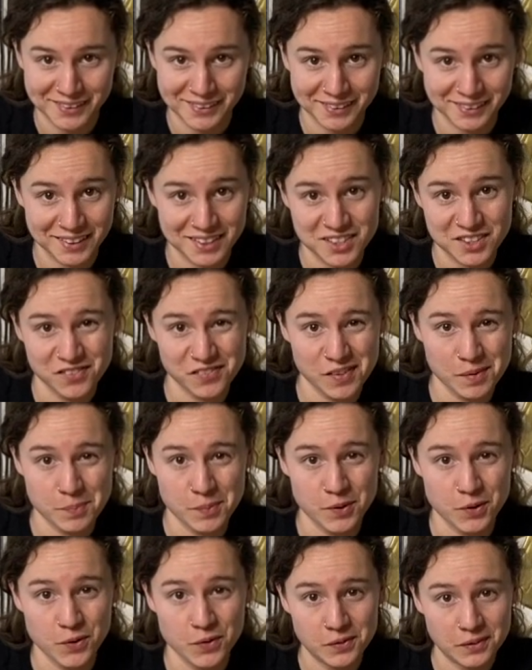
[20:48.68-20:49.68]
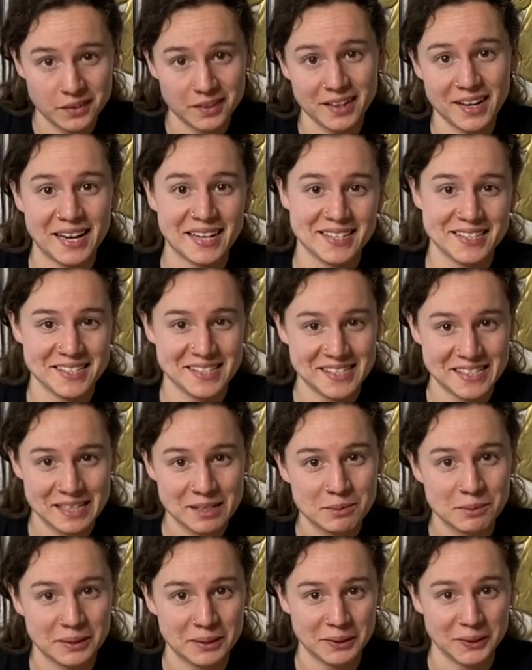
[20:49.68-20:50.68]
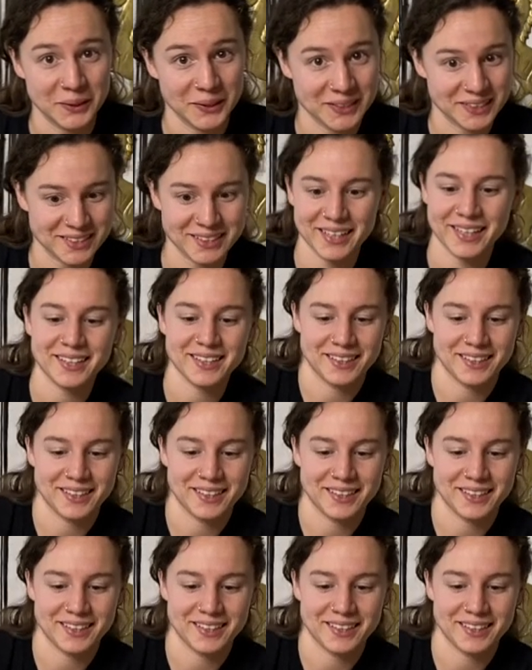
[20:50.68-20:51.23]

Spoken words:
Let's flip it over and see what it looks like.